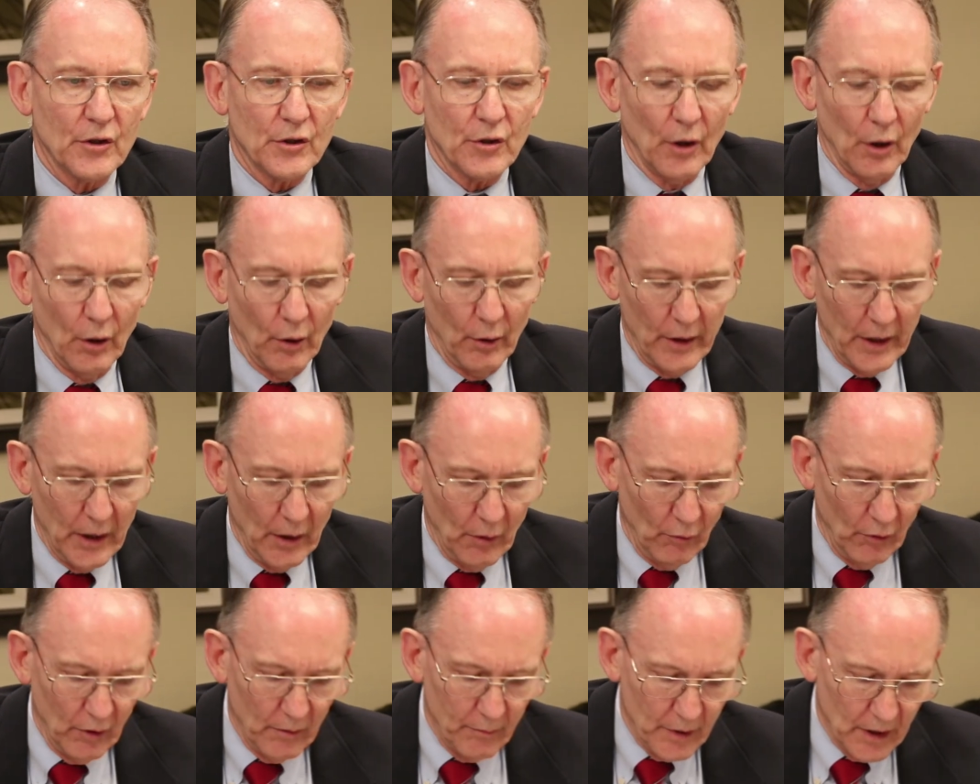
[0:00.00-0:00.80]
So
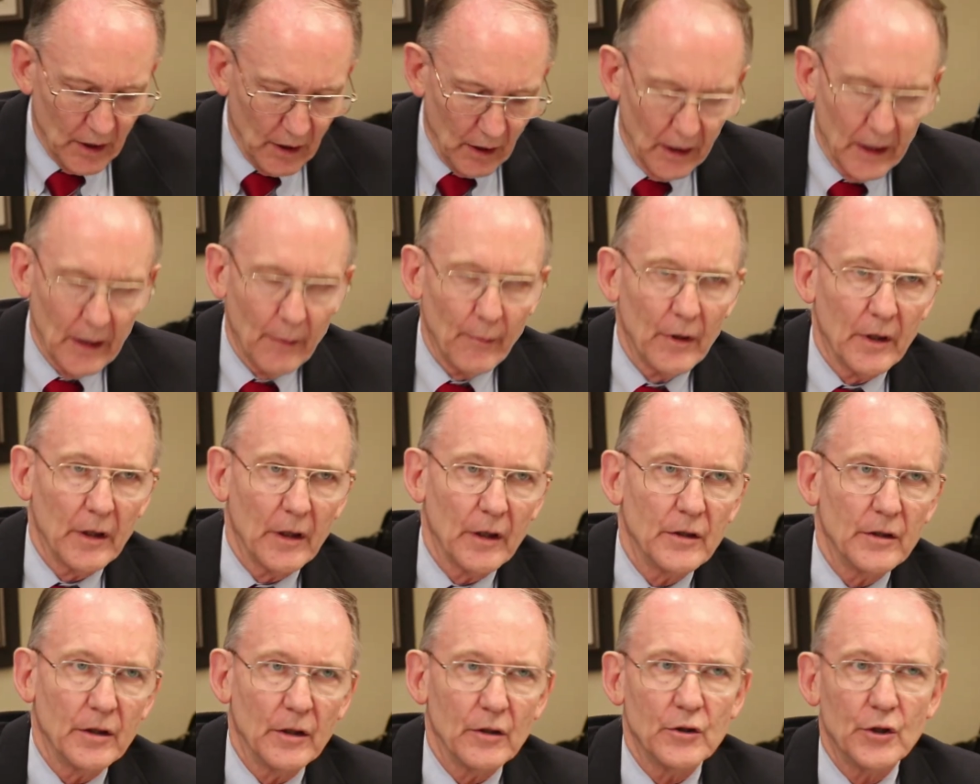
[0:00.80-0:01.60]
it would be
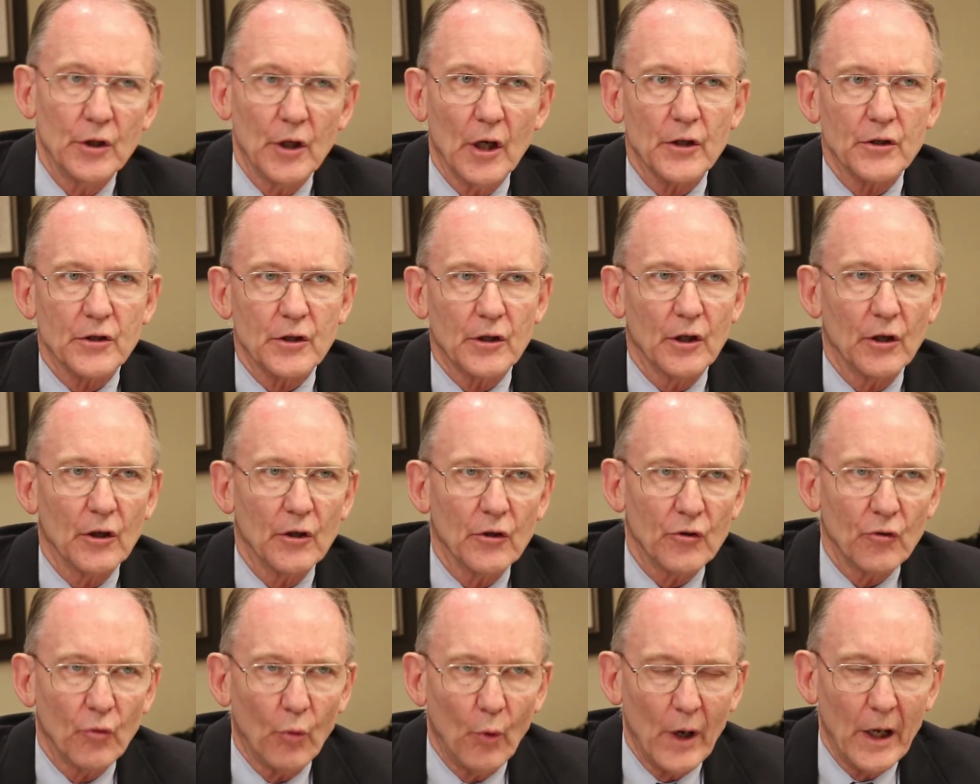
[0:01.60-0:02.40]
limited to just
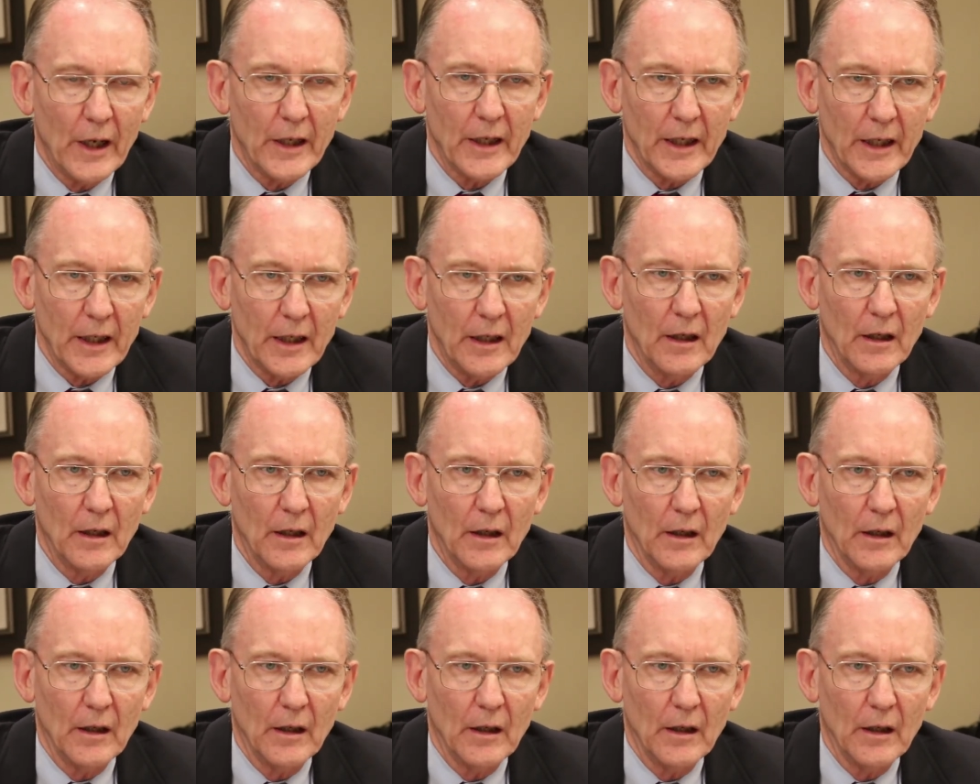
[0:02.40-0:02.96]
20